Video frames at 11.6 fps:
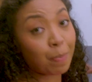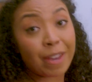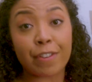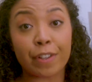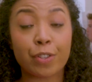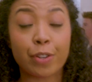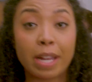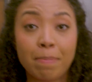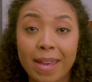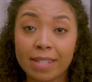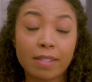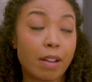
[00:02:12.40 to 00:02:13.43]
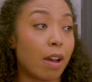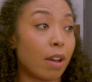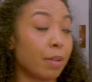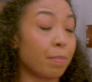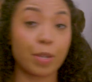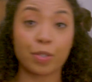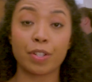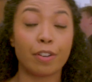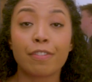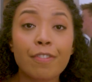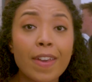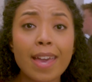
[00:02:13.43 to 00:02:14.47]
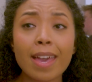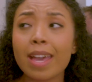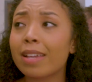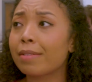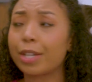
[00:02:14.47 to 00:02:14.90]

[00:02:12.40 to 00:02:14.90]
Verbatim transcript: by filtering based on personal fit,